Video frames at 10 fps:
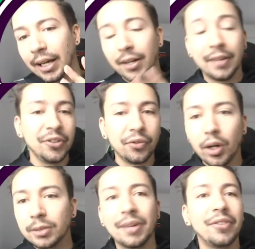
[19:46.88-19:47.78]
And if you've
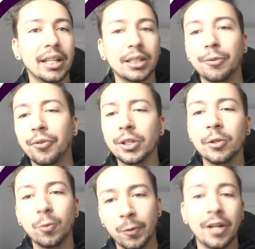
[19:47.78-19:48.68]
watched my videos before,
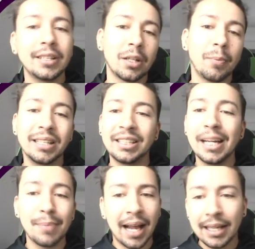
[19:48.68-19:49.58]
you will notice that my
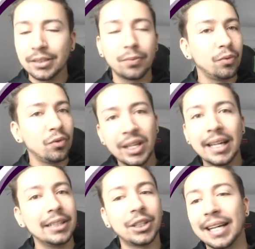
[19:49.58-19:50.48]
team hasn't
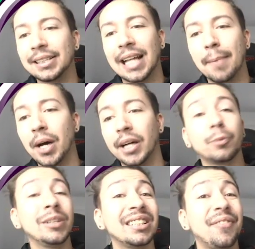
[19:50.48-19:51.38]
really changed that
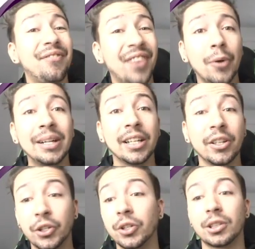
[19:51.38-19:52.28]
much, which is a very
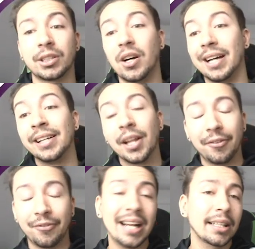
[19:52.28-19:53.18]
good sign.
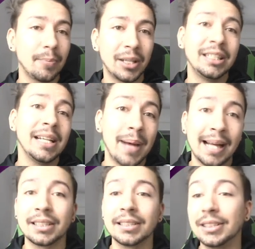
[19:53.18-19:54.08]
The fact that my team
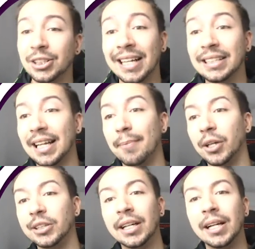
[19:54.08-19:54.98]
hasn't changed that
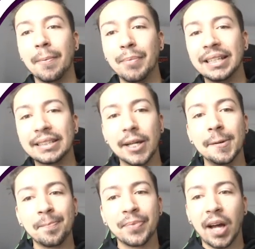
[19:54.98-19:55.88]
much means
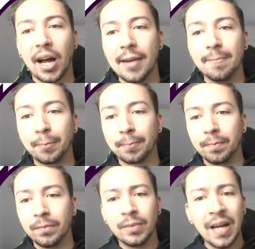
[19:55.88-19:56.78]
that I'm
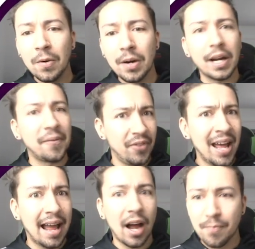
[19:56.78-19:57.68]
near enough
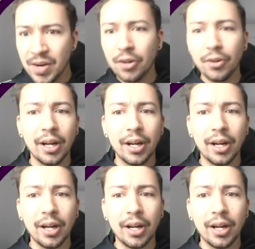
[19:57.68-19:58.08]
got